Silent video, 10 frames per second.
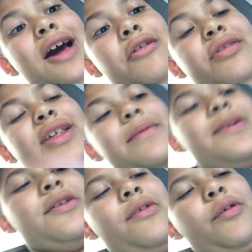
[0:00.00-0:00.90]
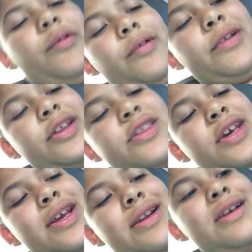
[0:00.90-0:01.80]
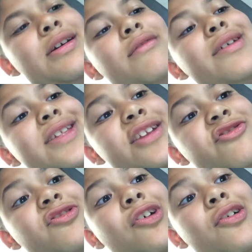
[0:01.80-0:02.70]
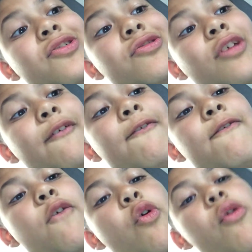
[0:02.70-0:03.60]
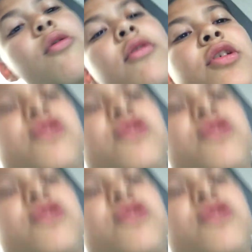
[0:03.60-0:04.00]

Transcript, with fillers: house, even though we already did. We didn't show you the full